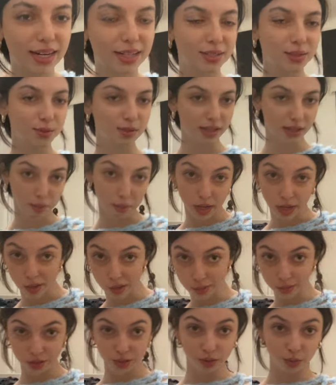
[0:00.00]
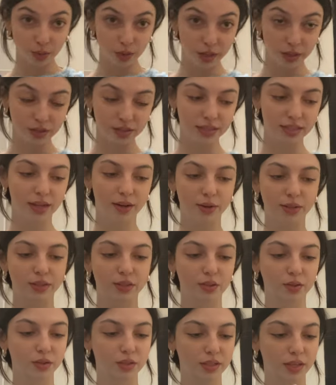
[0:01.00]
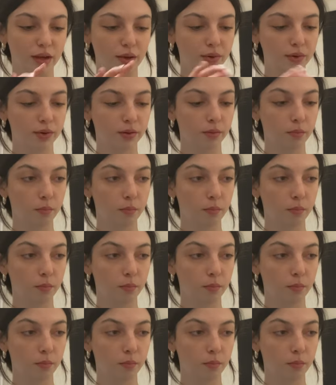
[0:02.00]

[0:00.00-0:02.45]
kind of do like my own tutorial, see how it turns out.